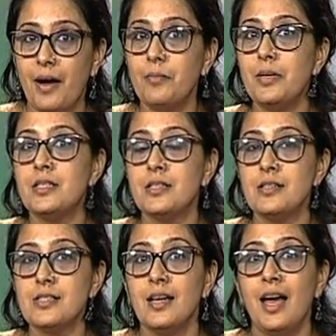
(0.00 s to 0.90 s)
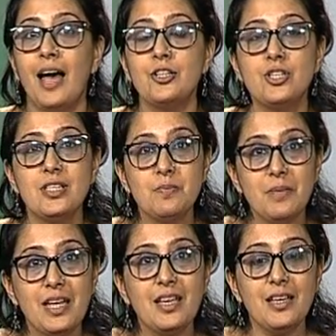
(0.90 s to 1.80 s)
parameters and she's
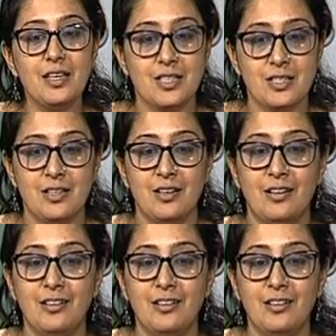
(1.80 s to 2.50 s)
making it